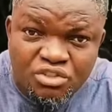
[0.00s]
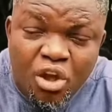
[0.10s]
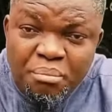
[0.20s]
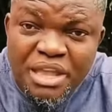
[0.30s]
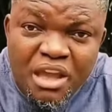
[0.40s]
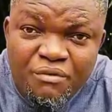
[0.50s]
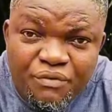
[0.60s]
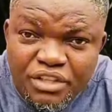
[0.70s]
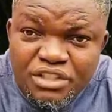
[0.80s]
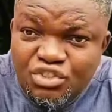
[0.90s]
Some came
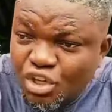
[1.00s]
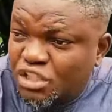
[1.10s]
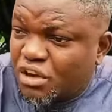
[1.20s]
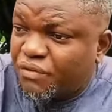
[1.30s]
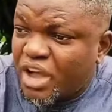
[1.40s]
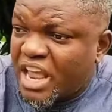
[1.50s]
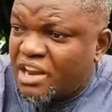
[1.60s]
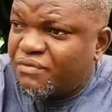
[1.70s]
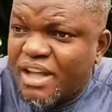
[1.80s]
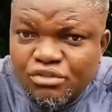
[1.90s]
for the trade of
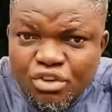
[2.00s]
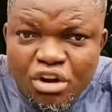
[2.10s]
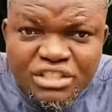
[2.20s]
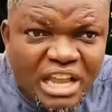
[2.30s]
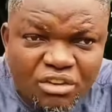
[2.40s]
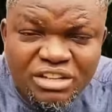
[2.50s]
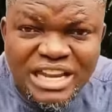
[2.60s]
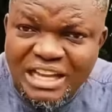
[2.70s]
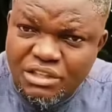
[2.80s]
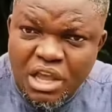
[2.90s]
elephant trunks and all
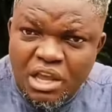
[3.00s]
that.